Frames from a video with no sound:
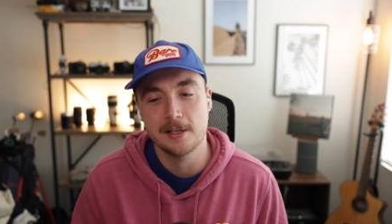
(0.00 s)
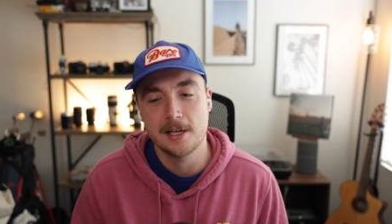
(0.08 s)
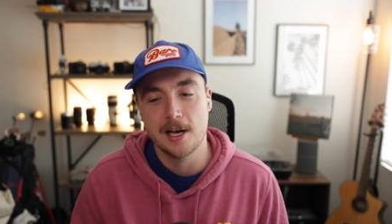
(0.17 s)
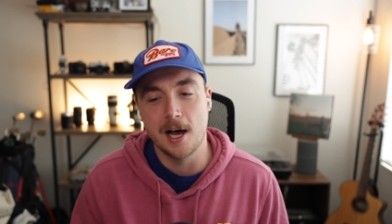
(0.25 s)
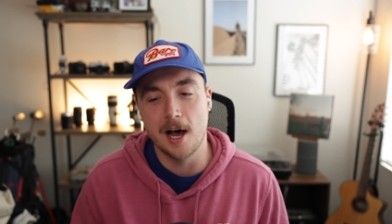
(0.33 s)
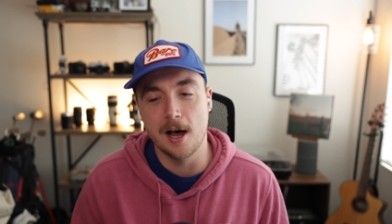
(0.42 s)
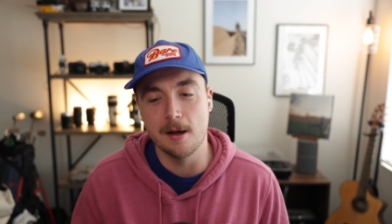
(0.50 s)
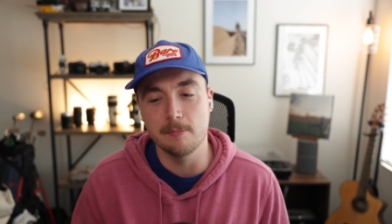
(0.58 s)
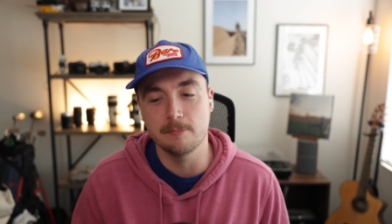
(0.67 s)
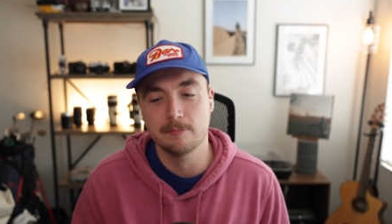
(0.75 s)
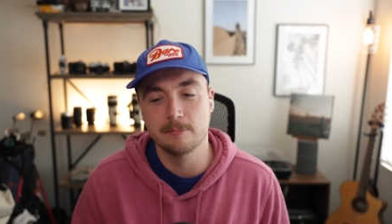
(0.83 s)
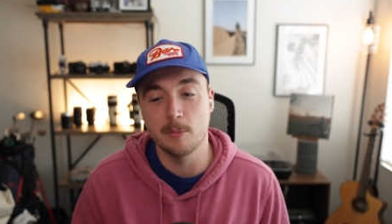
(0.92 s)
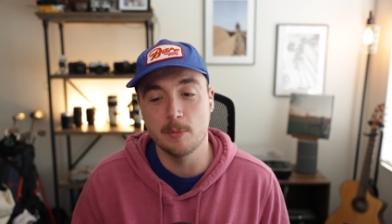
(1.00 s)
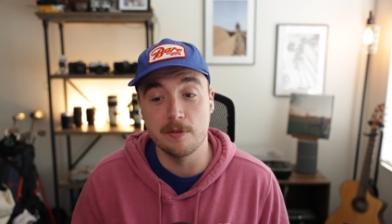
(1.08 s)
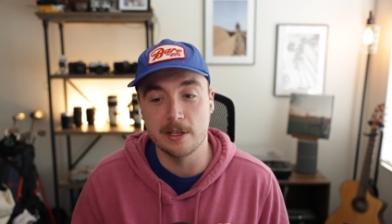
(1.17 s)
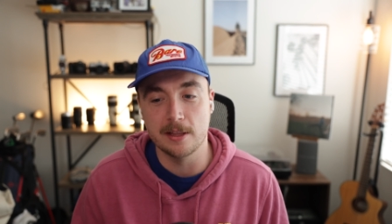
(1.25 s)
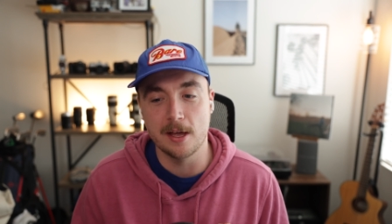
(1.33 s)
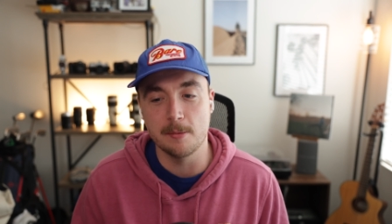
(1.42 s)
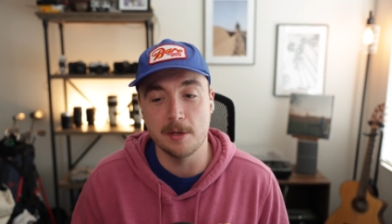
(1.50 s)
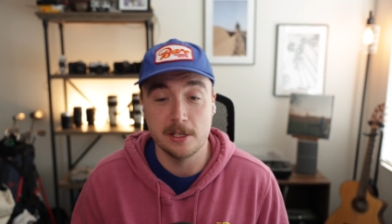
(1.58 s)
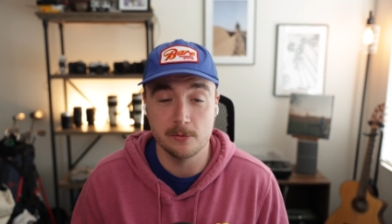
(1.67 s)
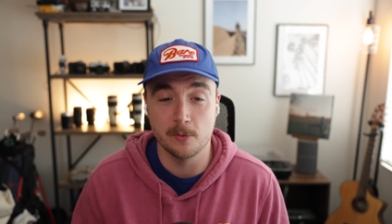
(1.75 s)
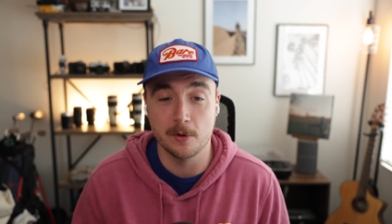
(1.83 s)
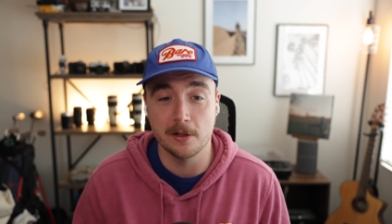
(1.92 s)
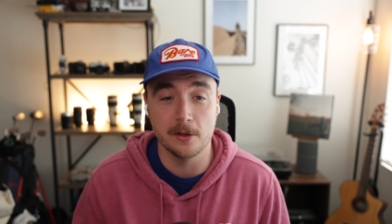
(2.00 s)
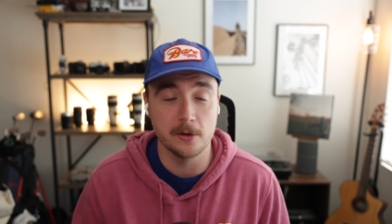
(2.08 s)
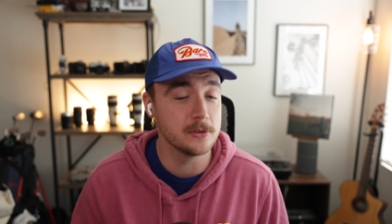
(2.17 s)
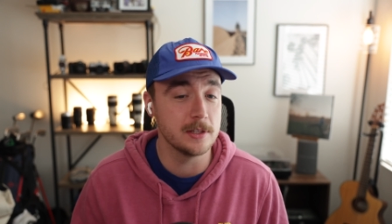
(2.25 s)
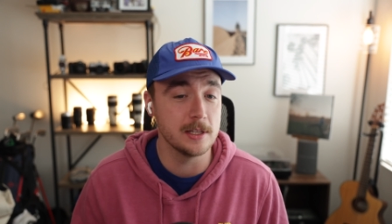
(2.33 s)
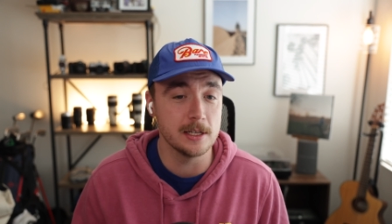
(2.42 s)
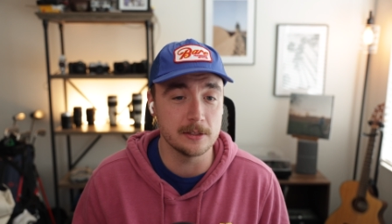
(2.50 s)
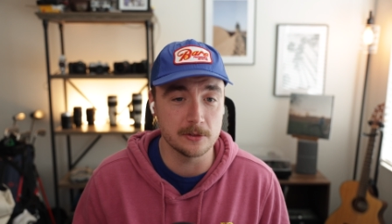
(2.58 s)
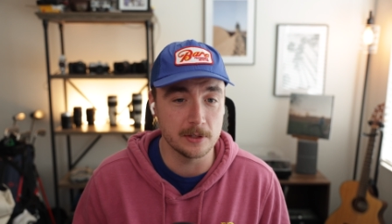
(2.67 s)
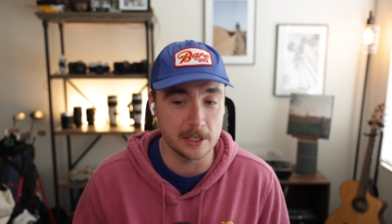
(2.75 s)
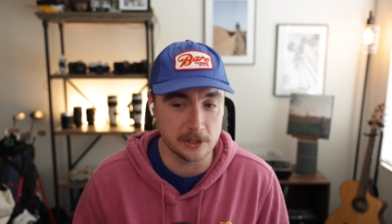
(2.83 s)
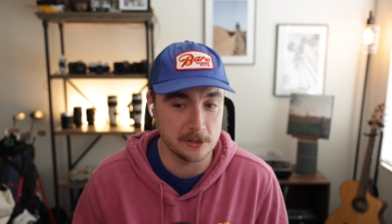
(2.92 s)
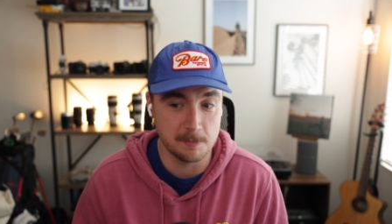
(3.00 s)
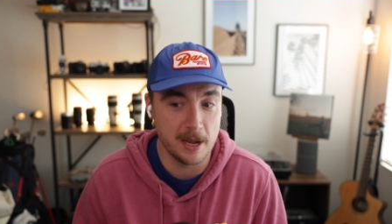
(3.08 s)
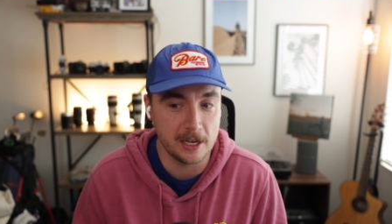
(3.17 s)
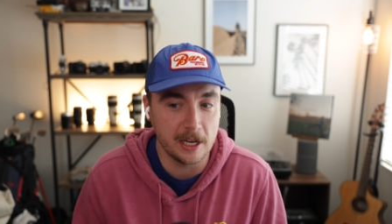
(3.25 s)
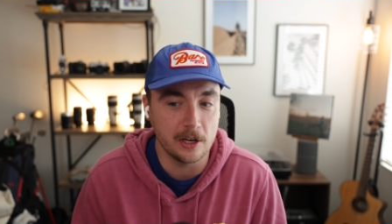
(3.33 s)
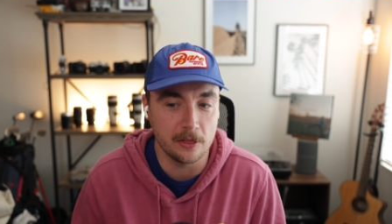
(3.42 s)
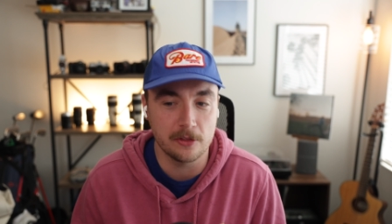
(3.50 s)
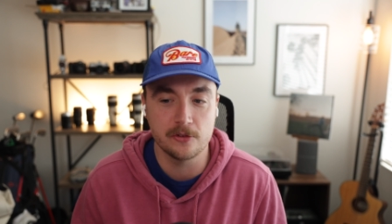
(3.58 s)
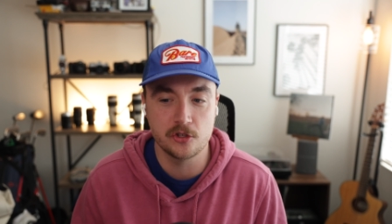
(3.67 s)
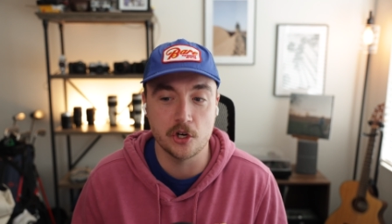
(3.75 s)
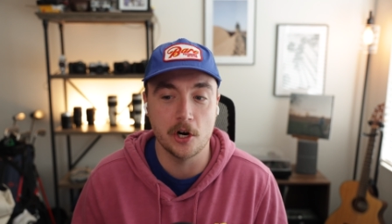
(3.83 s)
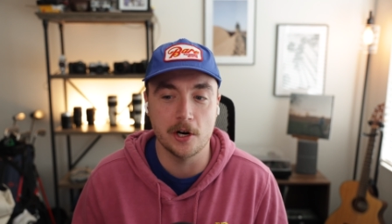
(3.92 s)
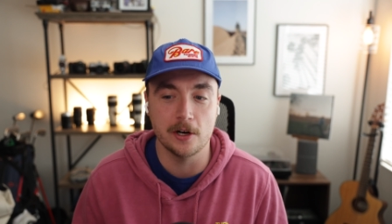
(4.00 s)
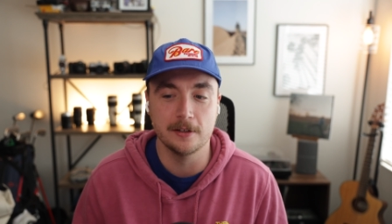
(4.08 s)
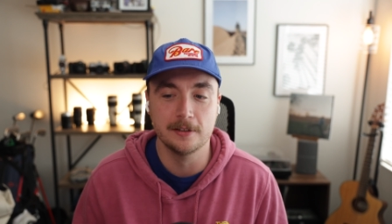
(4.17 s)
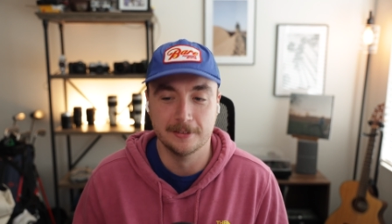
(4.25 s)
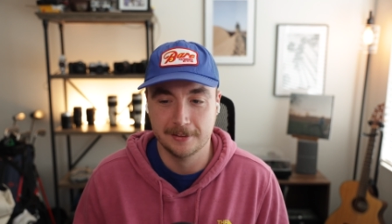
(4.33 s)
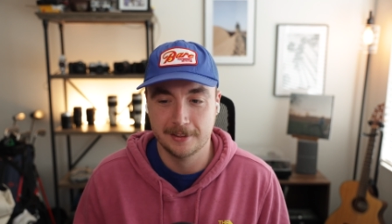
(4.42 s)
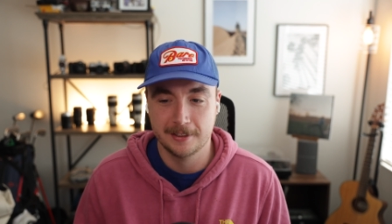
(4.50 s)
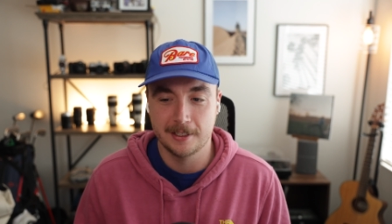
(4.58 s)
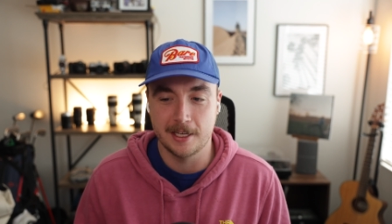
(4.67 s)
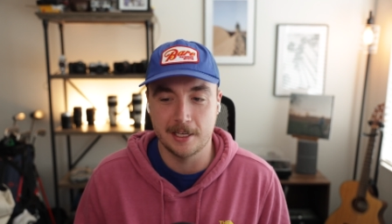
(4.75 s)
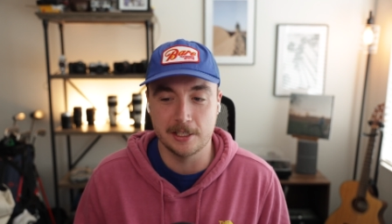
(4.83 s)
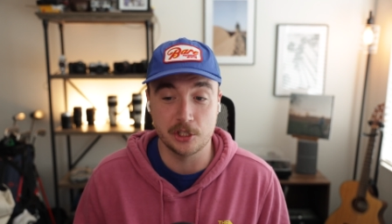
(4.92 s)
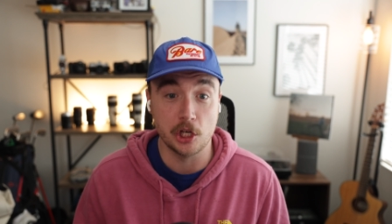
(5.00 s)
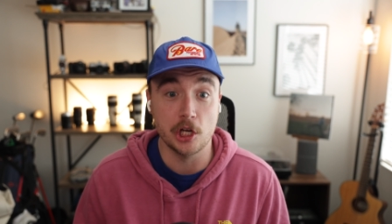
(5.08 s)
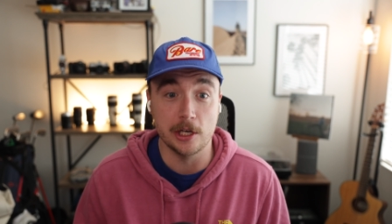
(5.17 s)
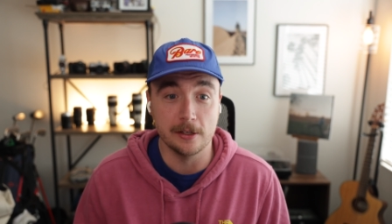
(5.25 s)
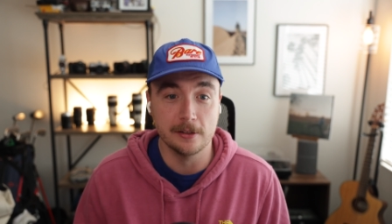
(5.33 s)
um, moving them is one of those things, or like just making sure it's good.